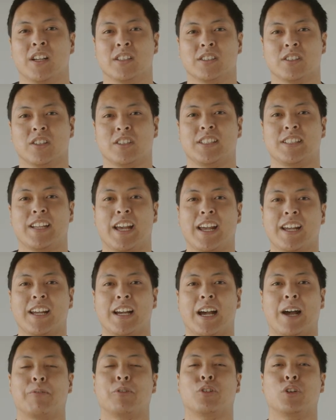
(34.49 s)
So today,
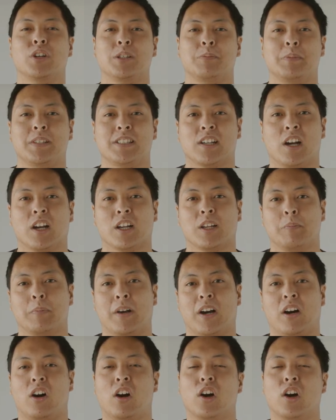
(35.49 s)
I'm going to be talking about